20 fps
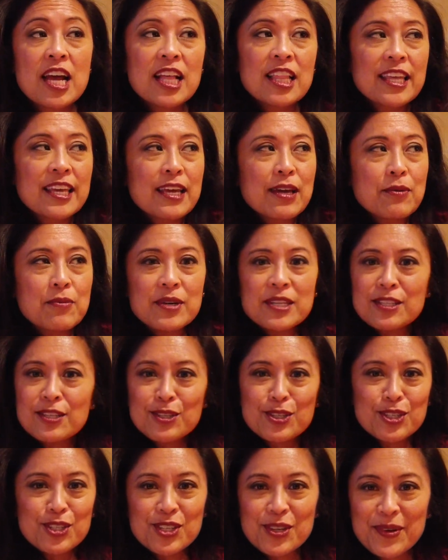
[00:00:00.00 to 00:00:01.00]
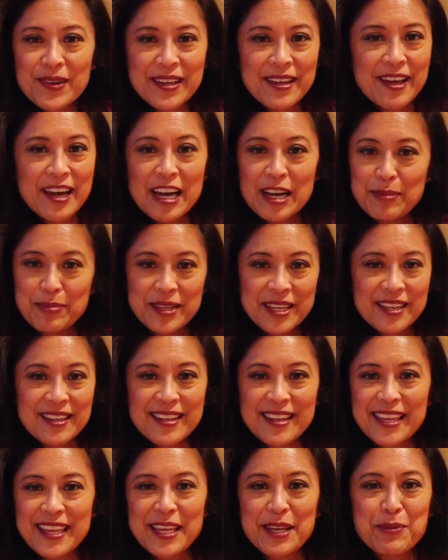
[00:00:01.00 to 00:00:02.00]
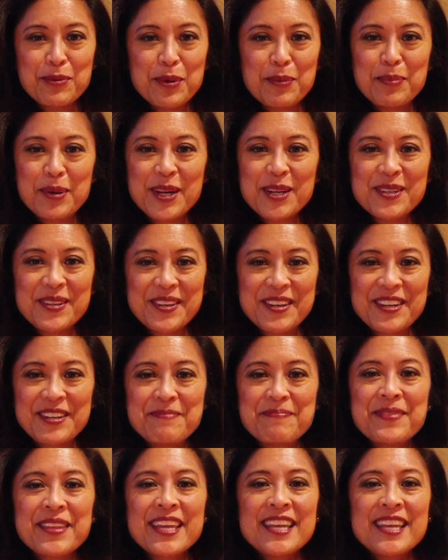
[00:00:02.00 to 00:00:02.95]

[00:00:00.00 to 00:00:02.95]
Like I wasn't showing up like an equal partner.